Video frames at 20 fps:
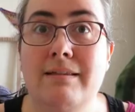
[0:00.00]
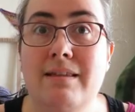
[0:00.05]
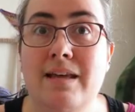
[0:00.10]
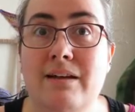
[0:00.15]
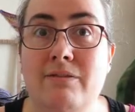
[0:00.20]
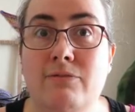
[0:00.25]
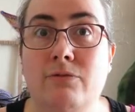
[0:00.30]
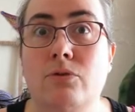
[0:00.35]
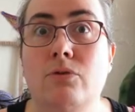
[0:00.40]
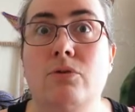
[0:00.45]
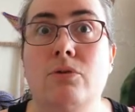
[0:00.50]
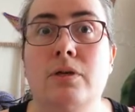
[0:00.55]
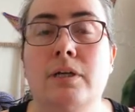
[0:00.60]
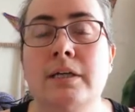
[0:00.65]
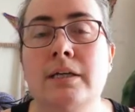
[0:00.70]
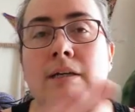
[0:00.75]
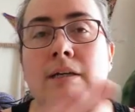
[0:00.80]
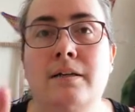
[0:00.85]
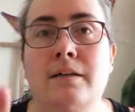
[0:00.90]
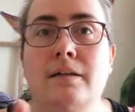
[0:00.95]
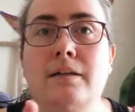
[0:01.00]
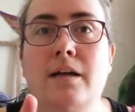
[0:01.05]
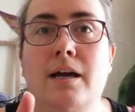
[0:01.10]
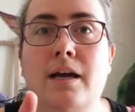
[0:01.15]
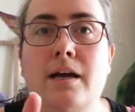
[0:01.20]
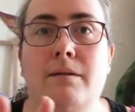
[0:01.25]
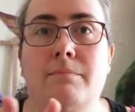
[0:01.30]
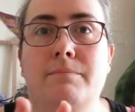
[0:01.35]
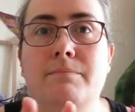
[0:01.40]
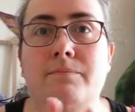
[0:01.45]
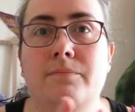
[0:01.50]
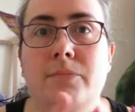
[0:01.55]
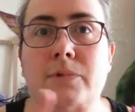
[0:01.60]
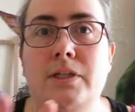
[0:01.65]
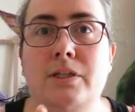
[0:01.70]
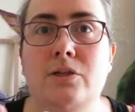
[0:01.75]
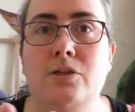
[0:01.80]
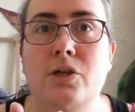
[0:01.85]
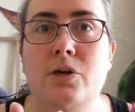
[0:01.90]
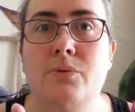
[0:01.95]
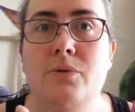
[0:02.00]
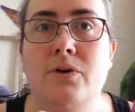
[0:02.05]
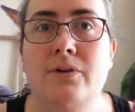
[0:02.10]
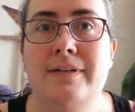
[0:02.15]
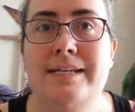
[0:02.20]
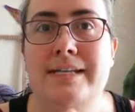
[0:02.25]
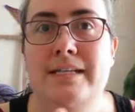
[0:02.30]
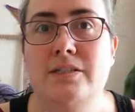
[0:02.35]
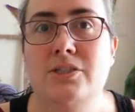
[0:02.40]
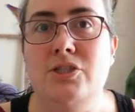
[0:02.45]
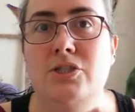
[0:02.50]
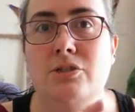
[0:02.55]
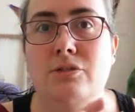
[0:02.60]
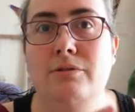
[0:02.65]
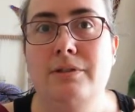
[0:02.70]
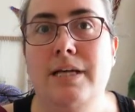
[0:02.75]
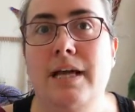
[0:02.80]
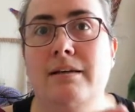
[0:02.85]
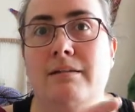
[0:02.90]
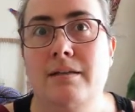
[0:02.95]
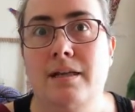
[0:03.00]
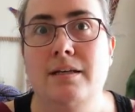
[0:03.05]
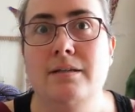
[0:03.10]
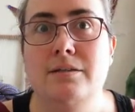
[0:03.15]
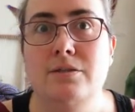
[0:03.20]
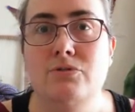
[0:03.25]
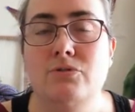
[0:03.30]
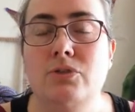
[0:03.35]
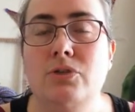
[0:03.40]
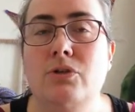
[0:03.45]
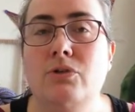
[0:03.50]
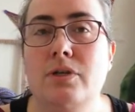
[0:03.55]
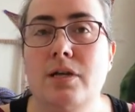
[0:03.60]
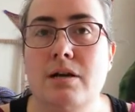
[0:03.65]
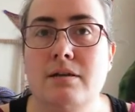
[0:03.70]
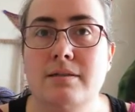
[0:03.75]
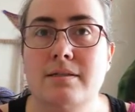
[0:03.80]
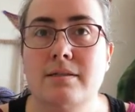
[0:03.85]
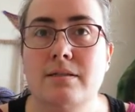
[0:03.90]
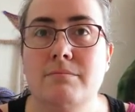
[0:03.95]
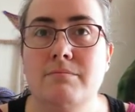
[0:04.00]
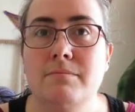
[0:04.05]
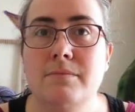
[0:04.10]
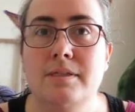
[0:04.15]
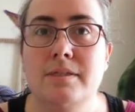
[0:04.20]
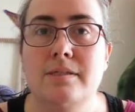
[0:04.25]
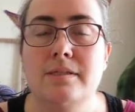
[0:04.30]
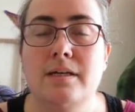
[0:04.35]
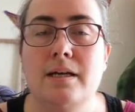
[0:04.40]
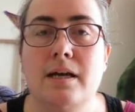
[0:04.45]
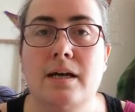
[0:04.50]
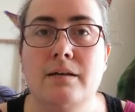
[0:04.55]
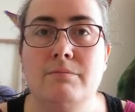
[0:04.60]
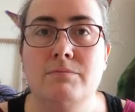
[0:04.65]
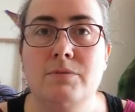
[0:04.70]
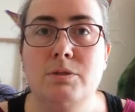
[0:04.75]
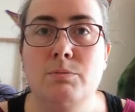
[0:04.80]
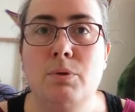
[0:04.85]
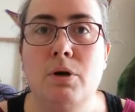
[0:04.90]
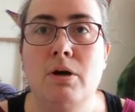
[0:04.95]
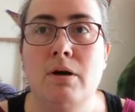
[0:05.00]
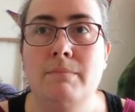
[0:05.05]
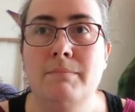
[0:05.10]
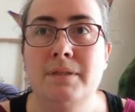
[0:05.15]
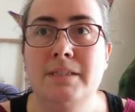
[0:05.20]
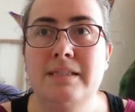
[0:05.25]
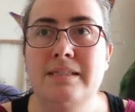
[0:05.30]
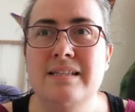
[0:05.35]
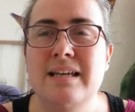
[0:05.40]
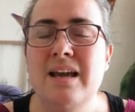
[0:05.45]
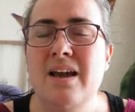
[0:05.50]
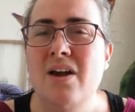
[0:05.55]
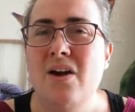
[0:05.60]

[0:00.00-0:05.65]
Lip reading: Therefore, you know, I need to get things through your customs departments.